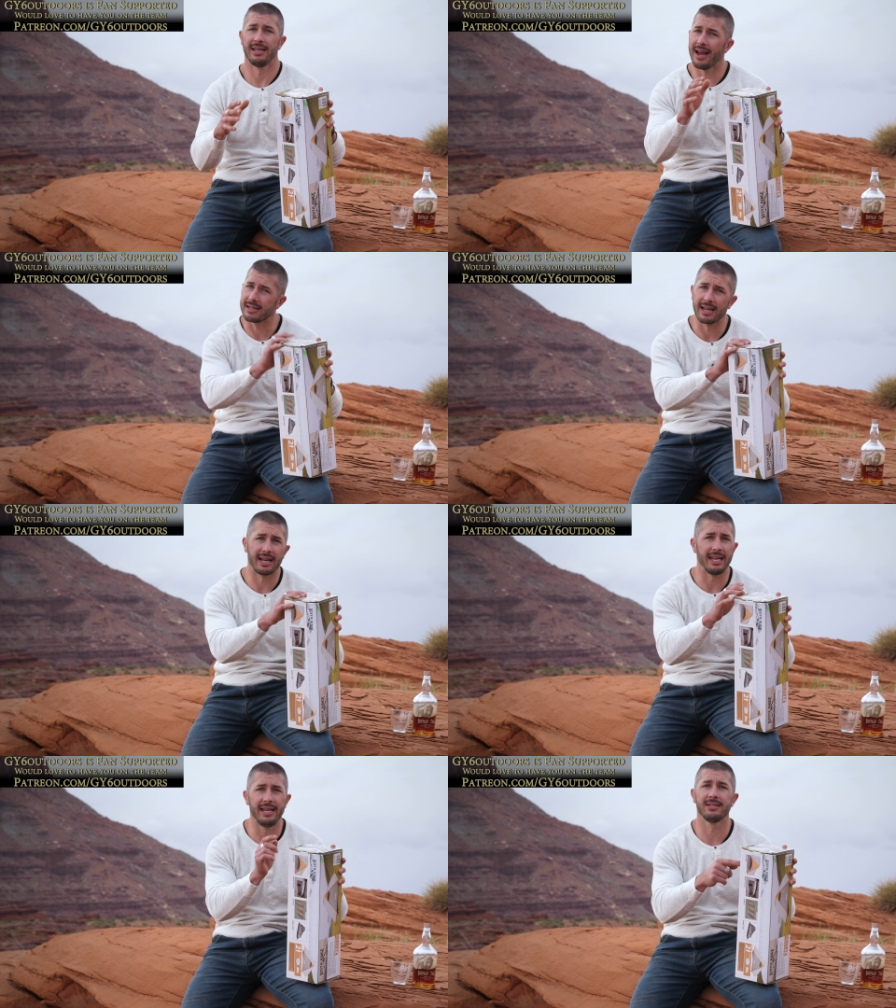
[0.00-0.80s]
Yes, I
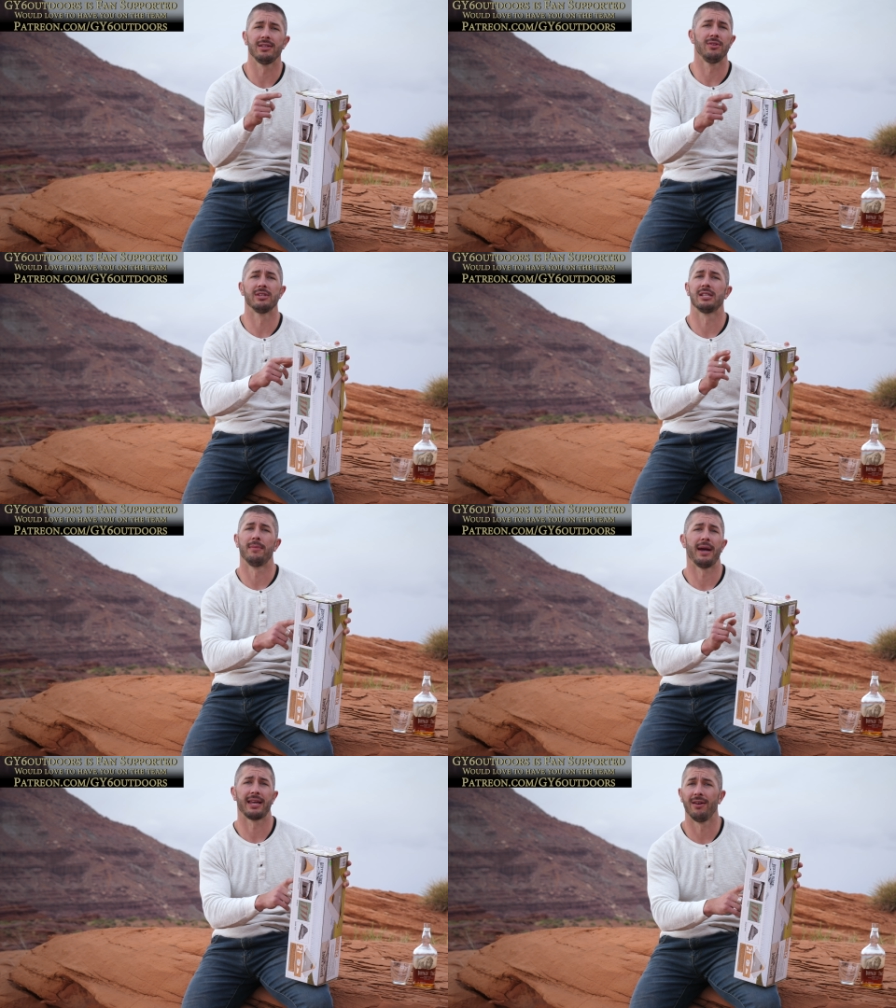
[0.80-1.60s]
could easily do this in
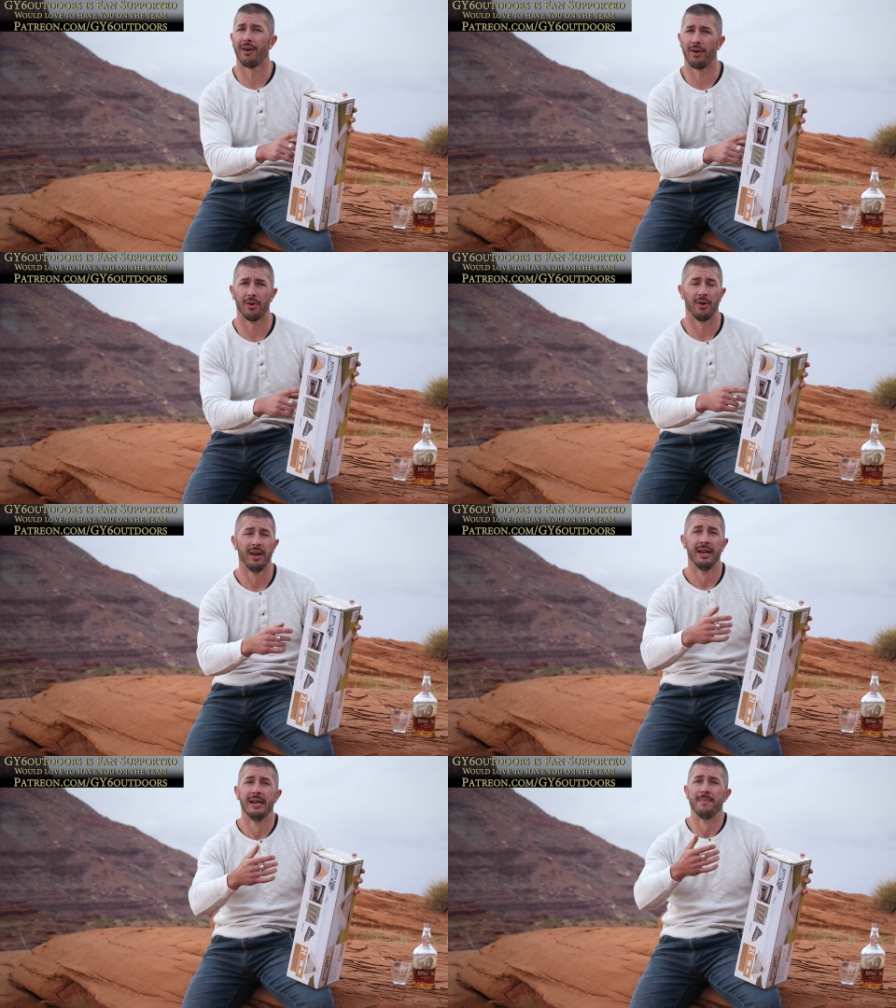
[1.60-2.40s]
the backyard or
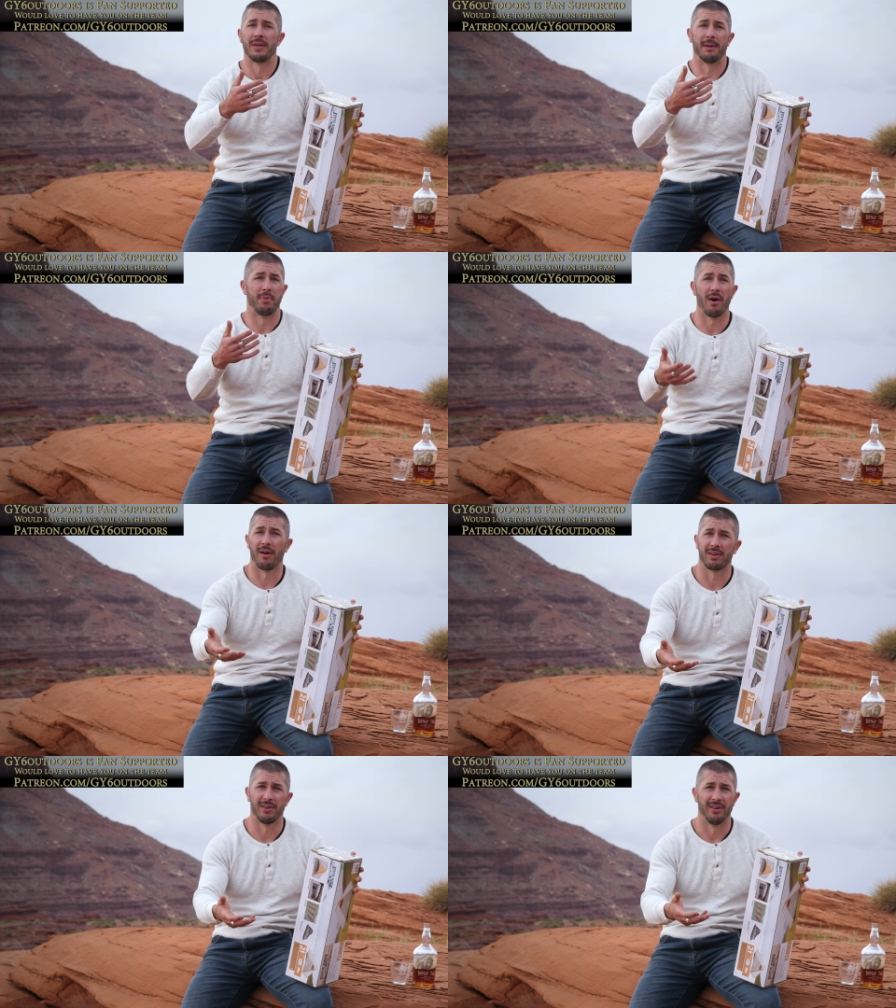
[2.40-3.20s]
in a
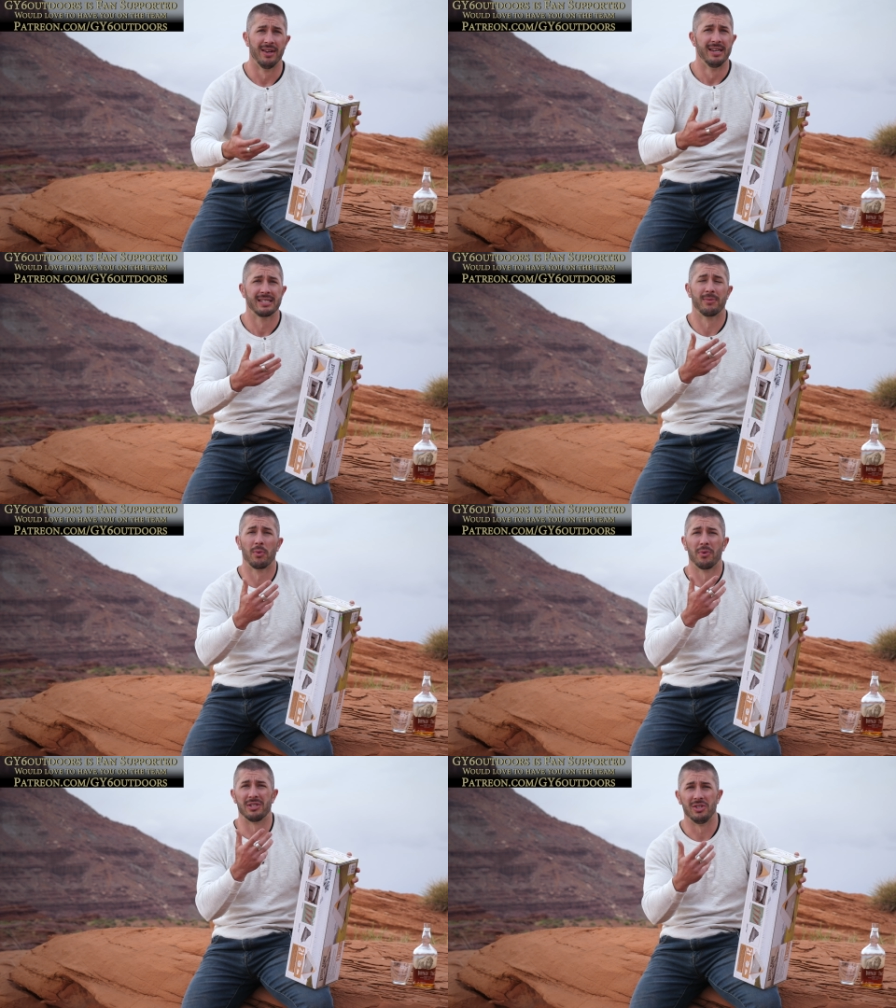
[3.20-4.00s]
park or
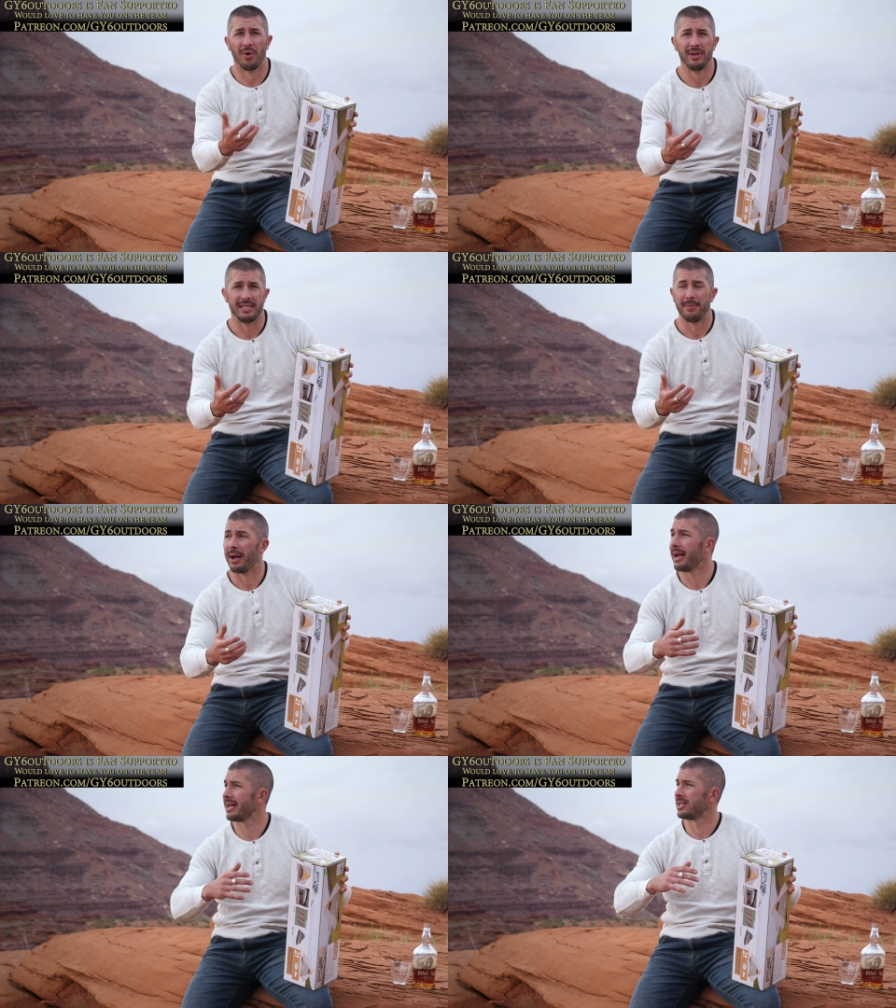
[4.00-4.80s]
somewhere where it's noisy,
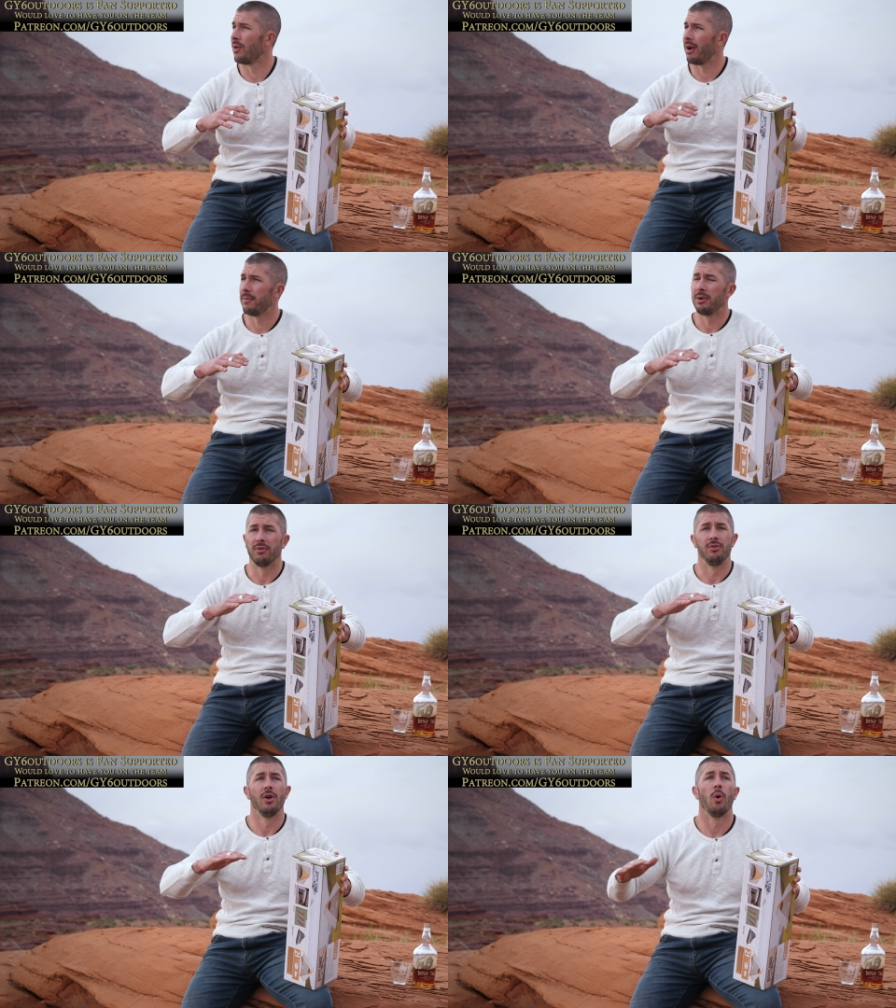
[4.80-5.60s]
but I like to go out in the
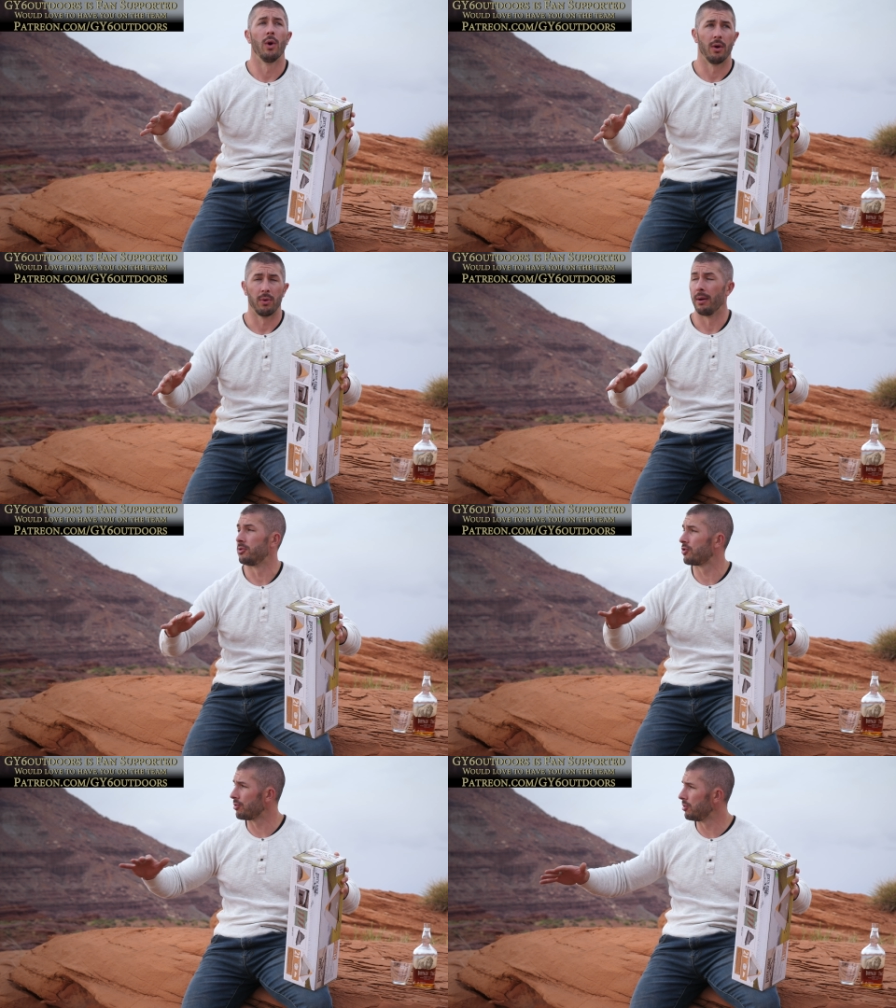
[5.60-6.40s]
middle of nowhere where I'm
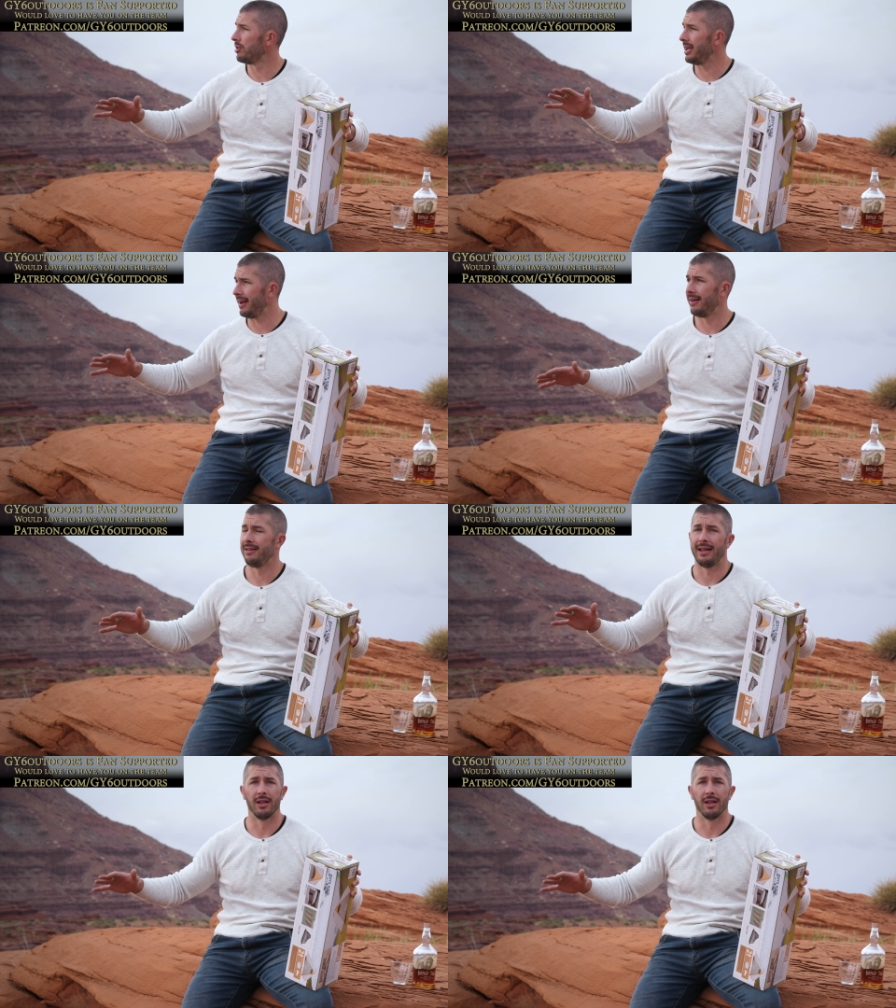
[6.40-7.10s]
truly in the